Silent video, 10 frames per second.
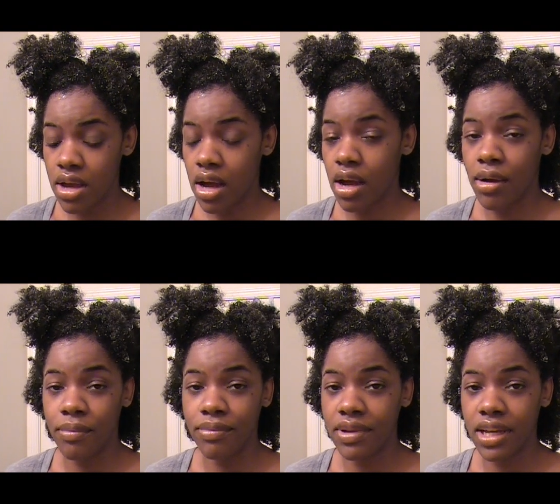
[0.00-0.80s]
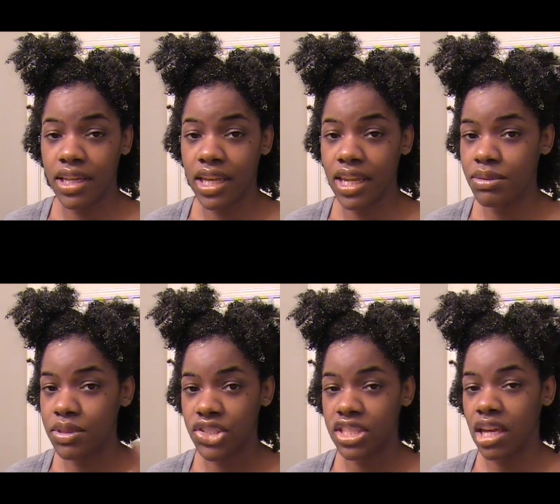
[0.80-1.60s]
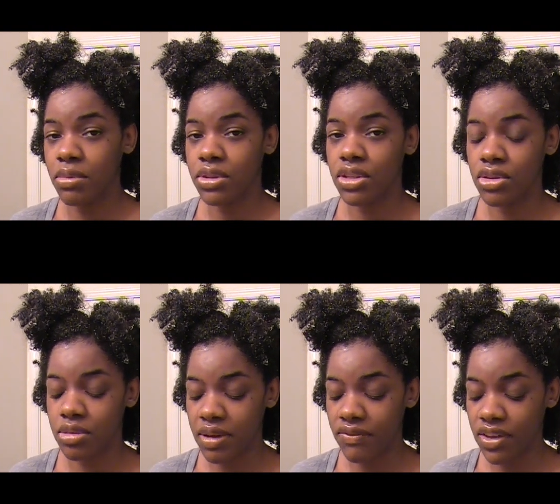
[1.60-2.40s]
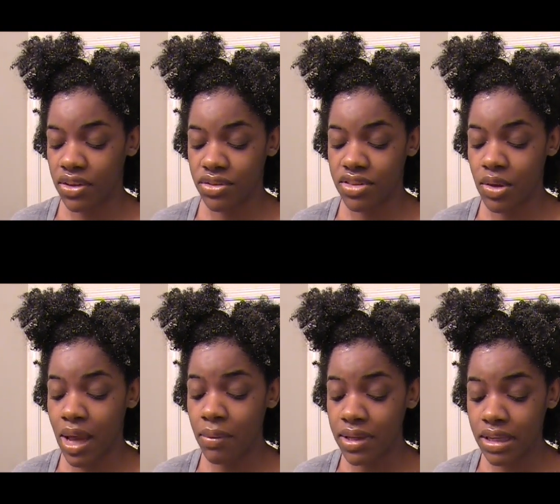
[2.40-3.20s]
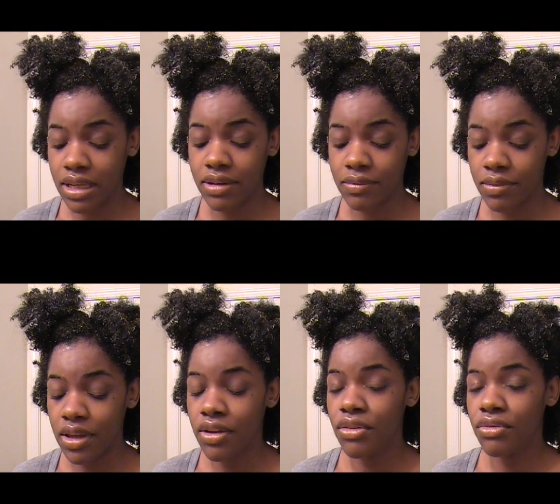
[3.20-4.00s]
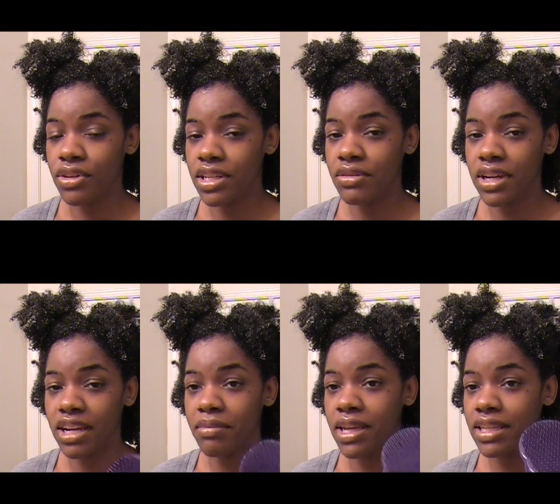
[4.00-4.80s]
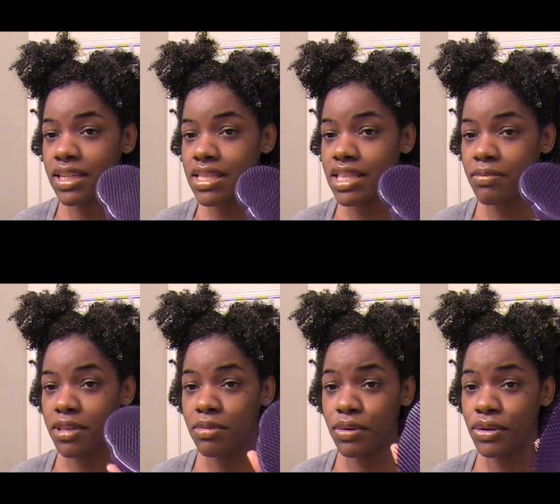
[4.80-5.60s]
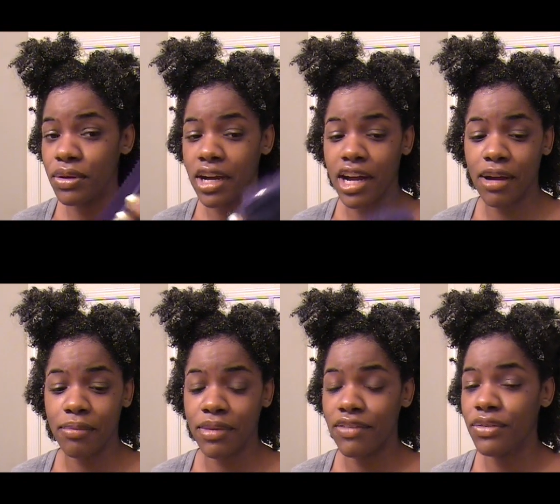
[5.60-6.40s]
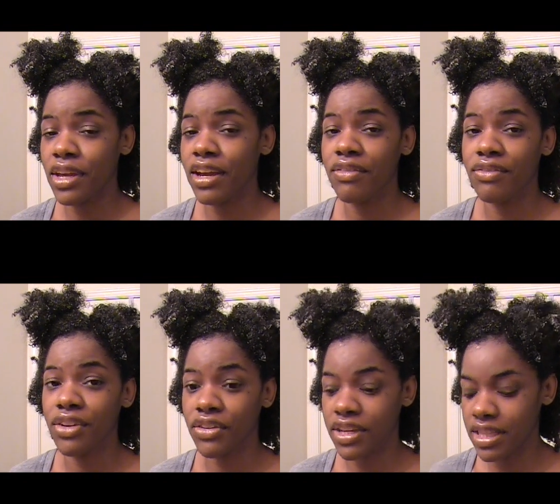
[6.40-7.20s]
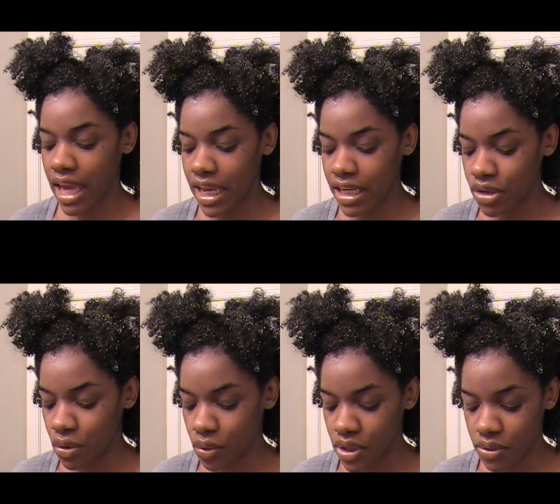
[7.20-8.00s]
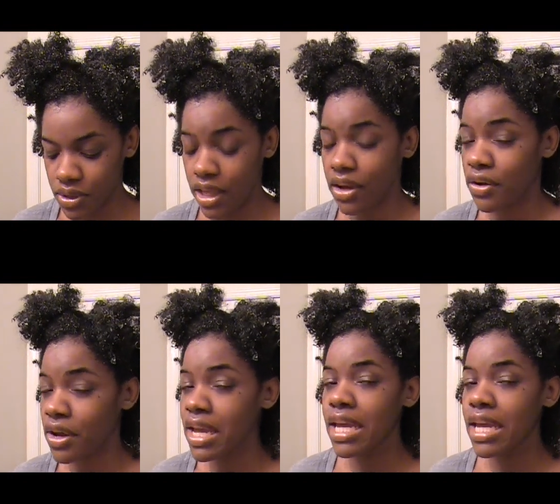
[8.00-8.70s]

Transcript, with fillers: Um, again, I was just able to use my fingers. So I would um, really recommend this to people um, if you have very tightly coiled hair.